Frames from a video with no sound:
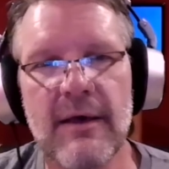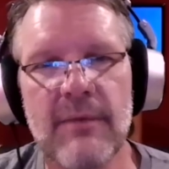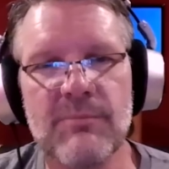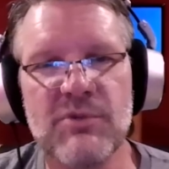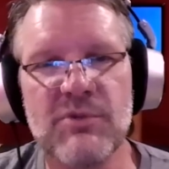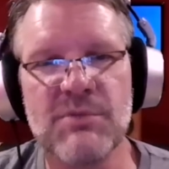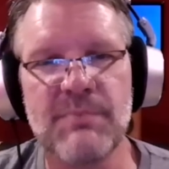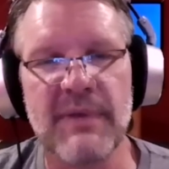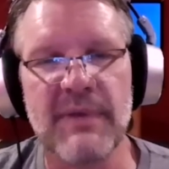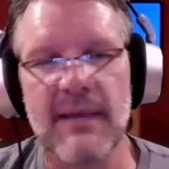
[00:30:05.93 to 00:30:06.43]

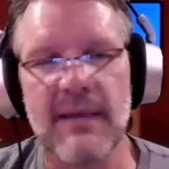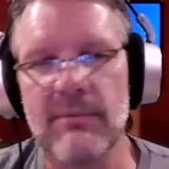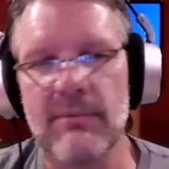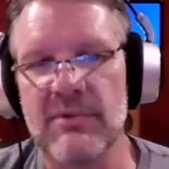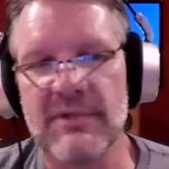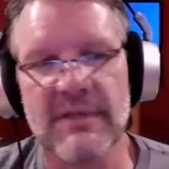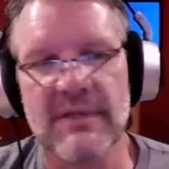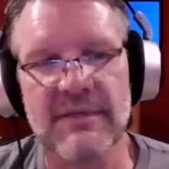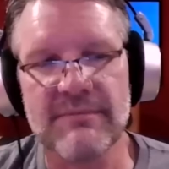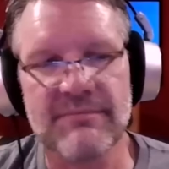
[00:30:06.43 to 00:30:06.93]
Just being able
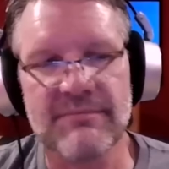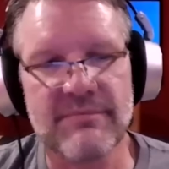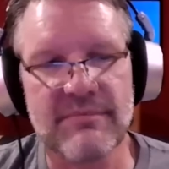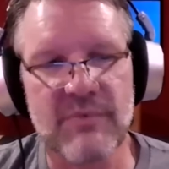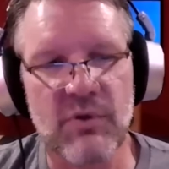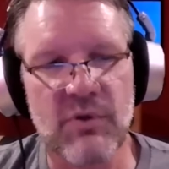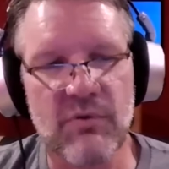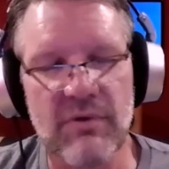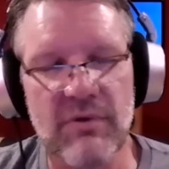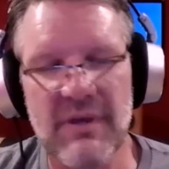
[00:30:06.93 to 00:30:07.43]
to,
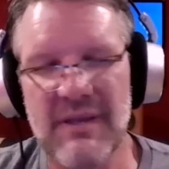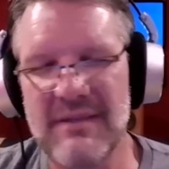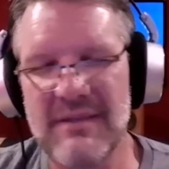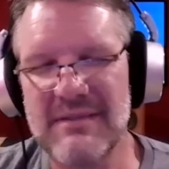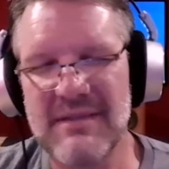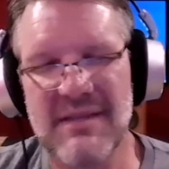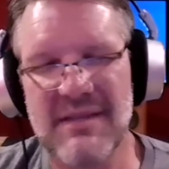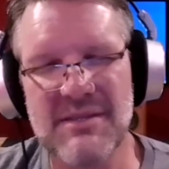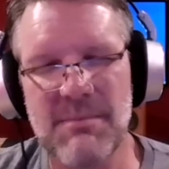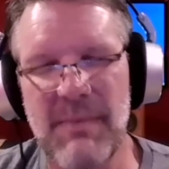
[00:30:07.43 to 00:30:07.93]

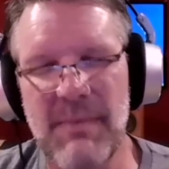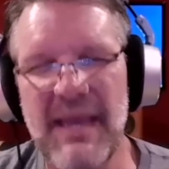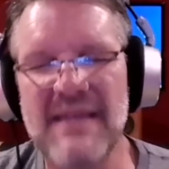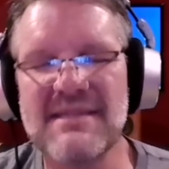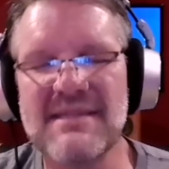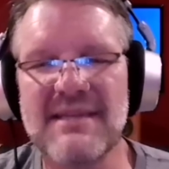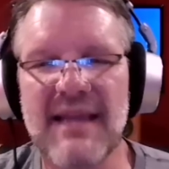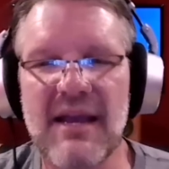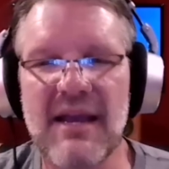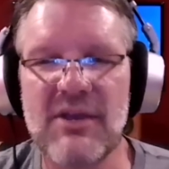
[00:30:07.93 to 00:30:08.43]
it's
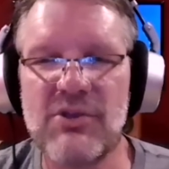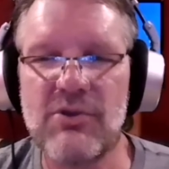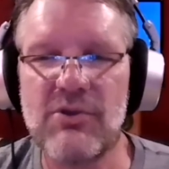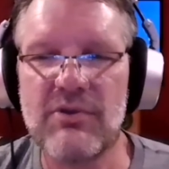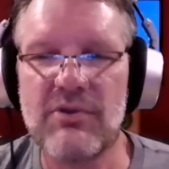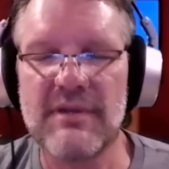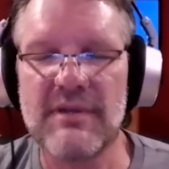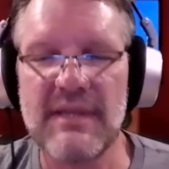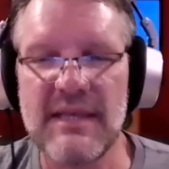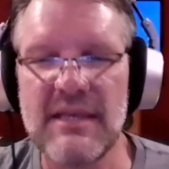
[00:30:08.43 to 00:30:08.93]
amazing how you
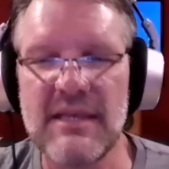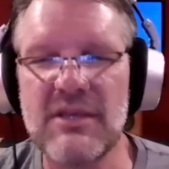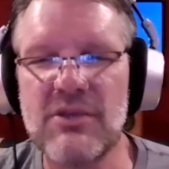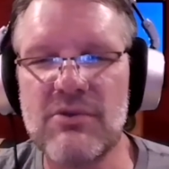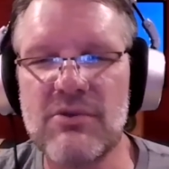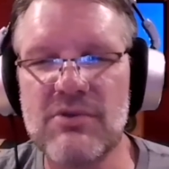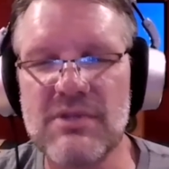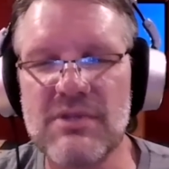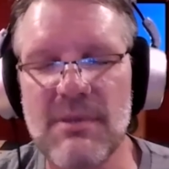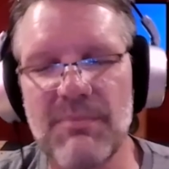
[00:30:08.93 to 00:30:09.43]
can
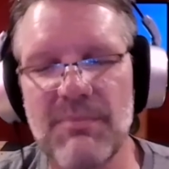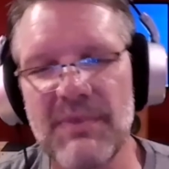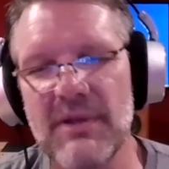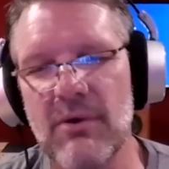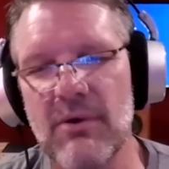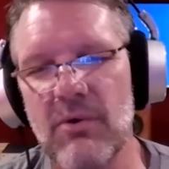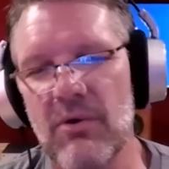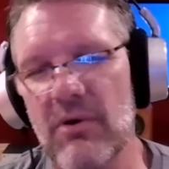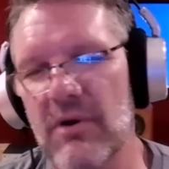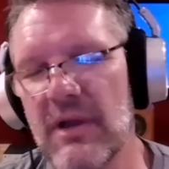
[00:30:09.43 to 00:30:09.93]
EQ something,
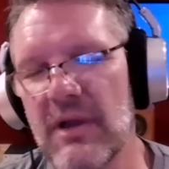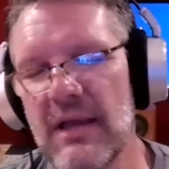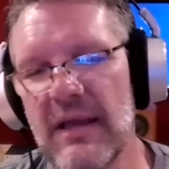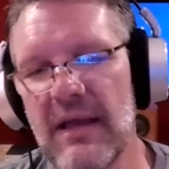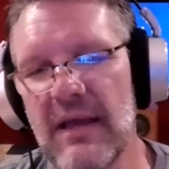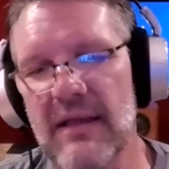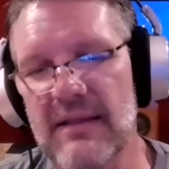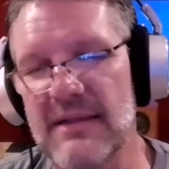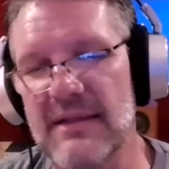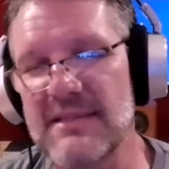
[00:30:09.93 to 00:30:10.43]
or
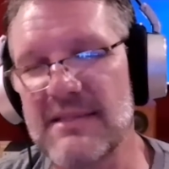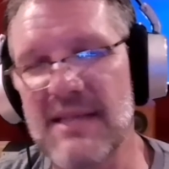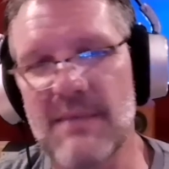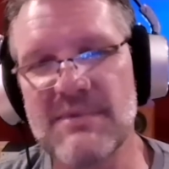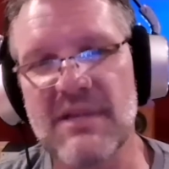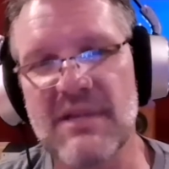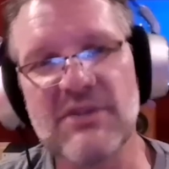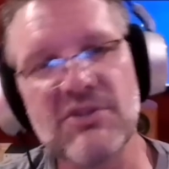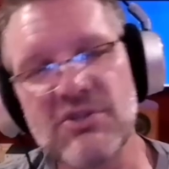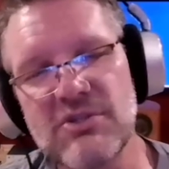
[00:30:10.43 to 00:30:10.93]
a lot of times
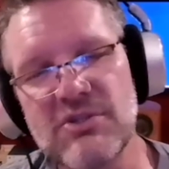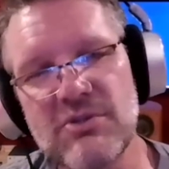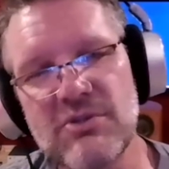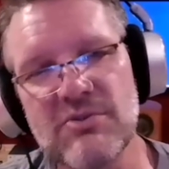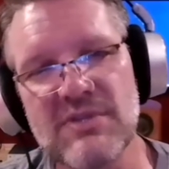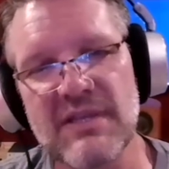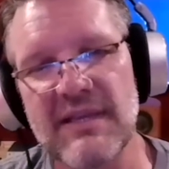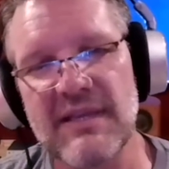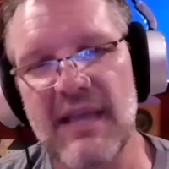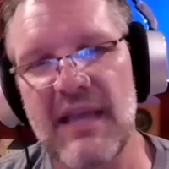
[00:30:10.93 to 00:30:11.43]
I'll just
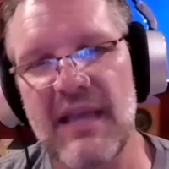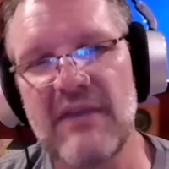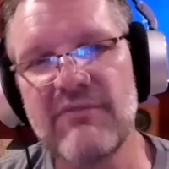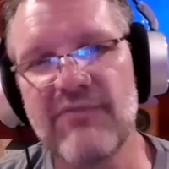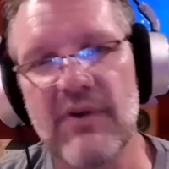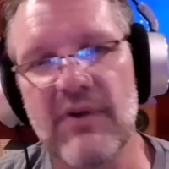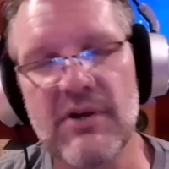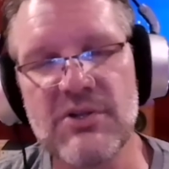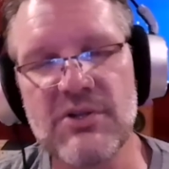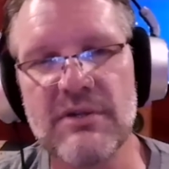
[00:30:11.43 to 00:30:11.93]
use the gain
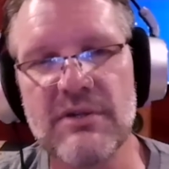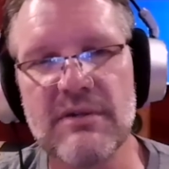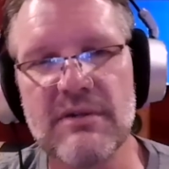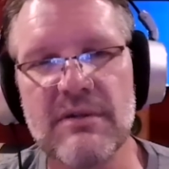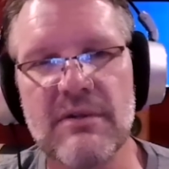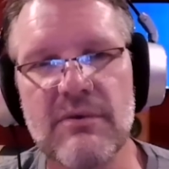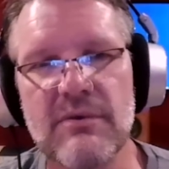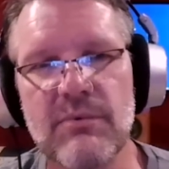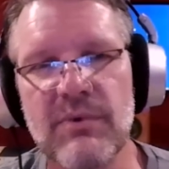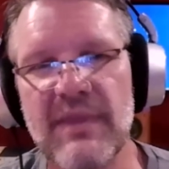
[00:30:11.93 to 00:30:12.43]
function
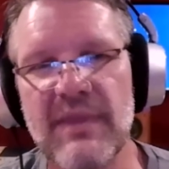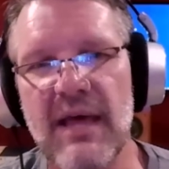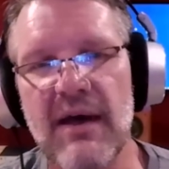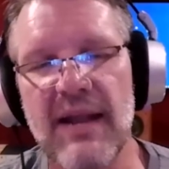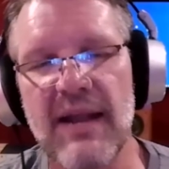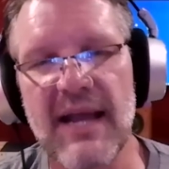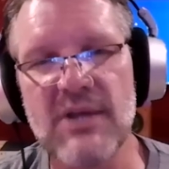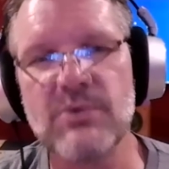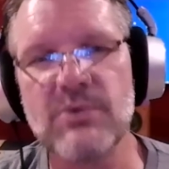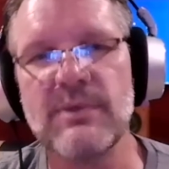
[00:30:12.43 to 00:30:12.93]
without
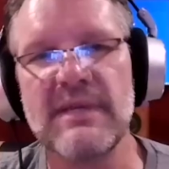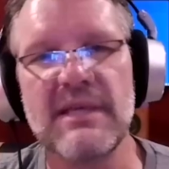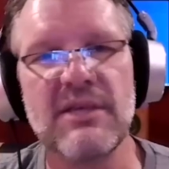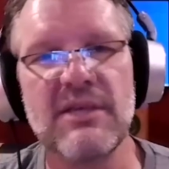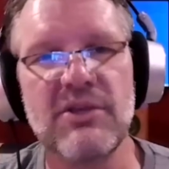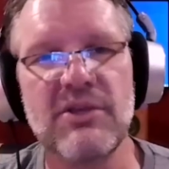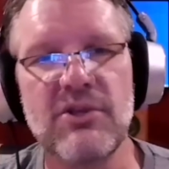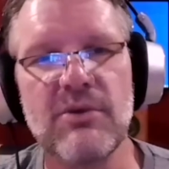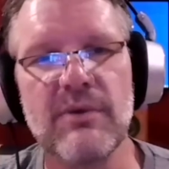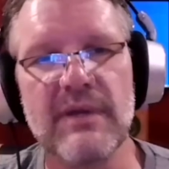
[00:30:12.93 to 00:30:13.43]
actually
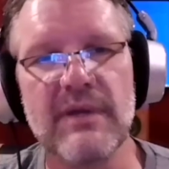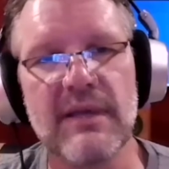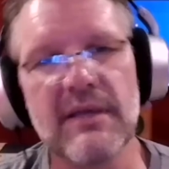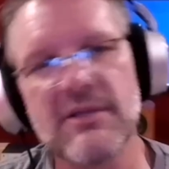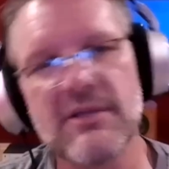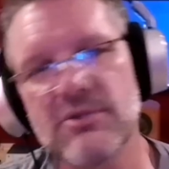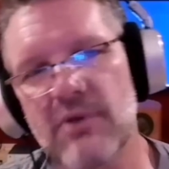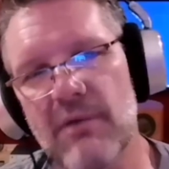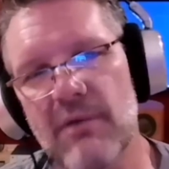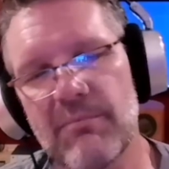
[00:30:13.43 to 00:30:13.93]
EQing
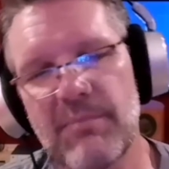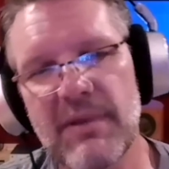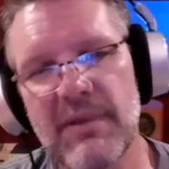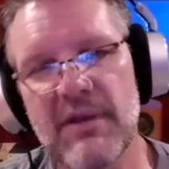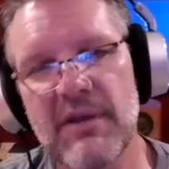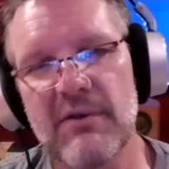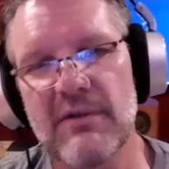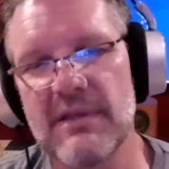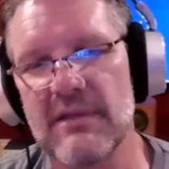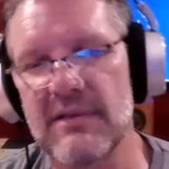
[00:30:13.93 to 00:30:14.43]
it. So I'll
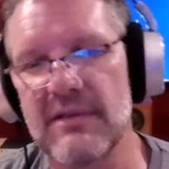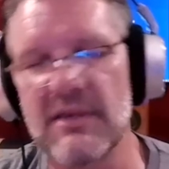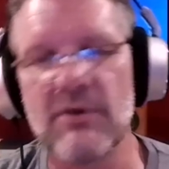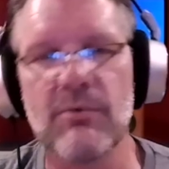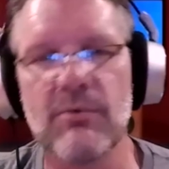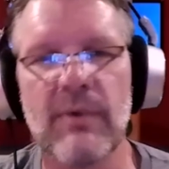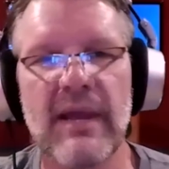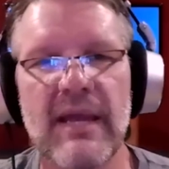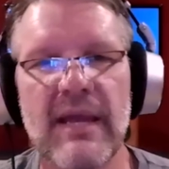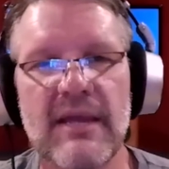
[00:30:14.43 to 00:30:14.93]
get a
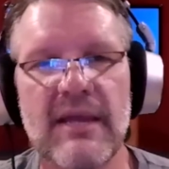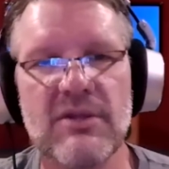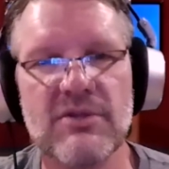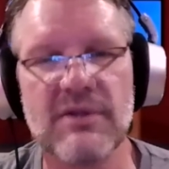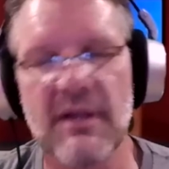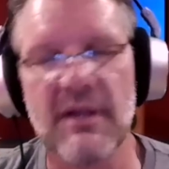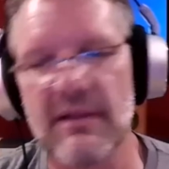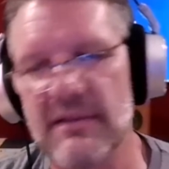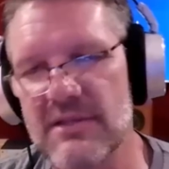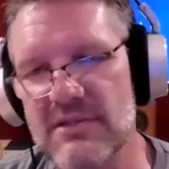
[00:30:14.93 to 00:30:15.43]
range, and
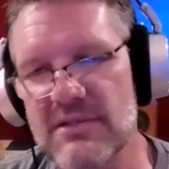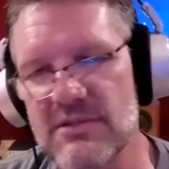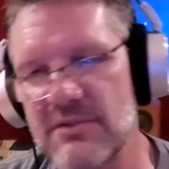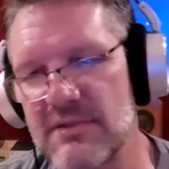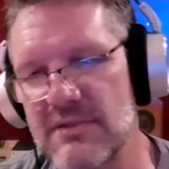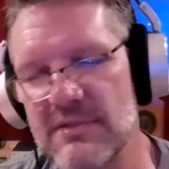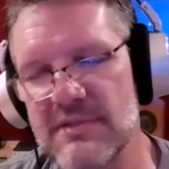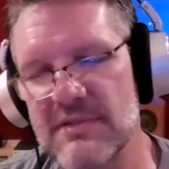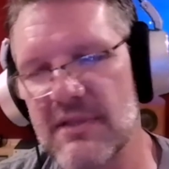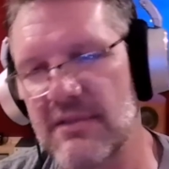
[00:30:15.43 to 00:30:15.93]
I'll listen
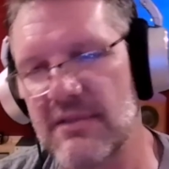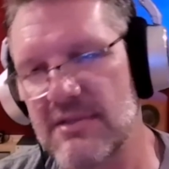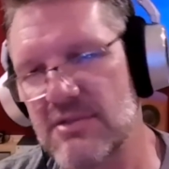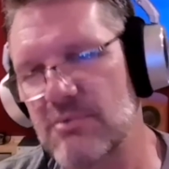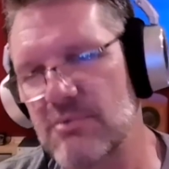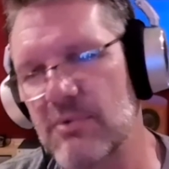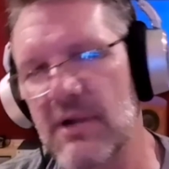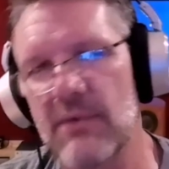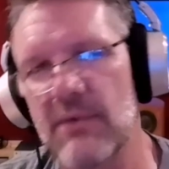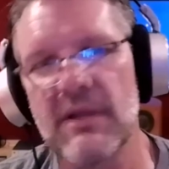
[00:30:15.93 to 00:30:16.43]
to say this is
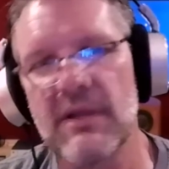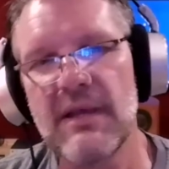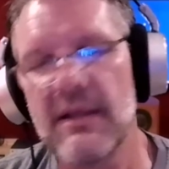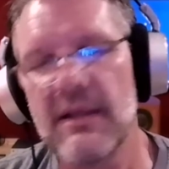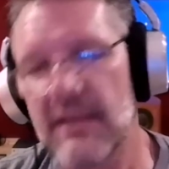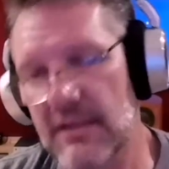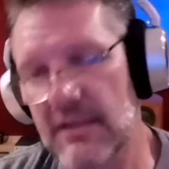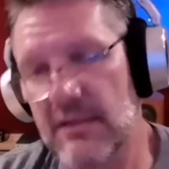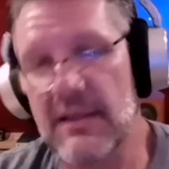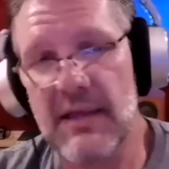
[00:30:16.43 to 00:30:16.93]
what I want.
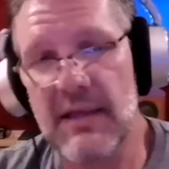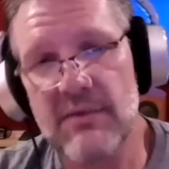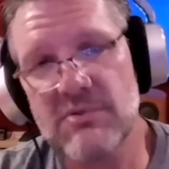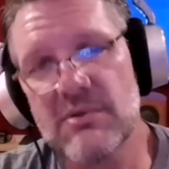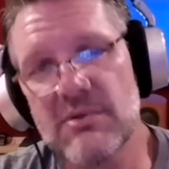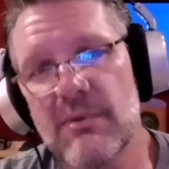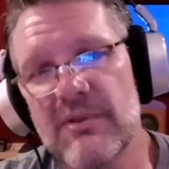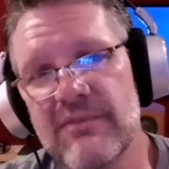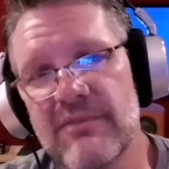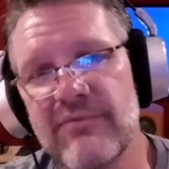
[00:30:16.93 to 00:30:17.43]
Like I was
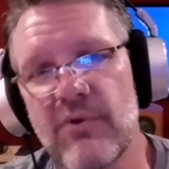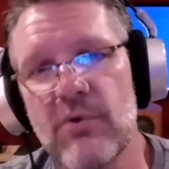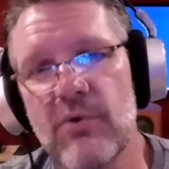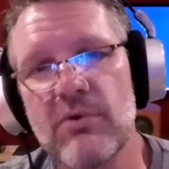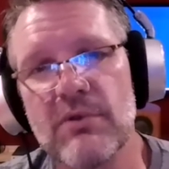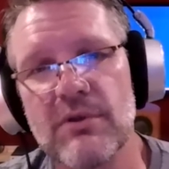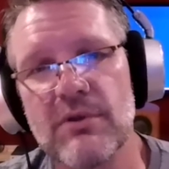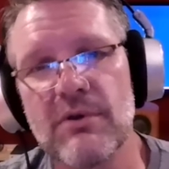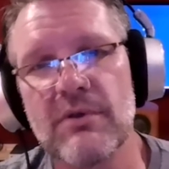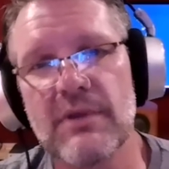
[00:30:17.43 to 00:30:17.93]
talking about the
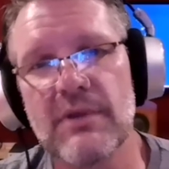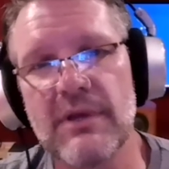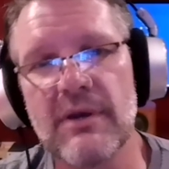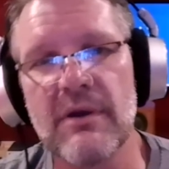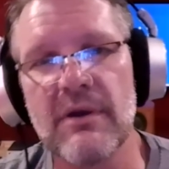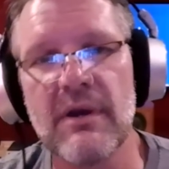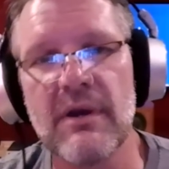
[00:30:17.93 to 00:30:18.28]
vocal earlier.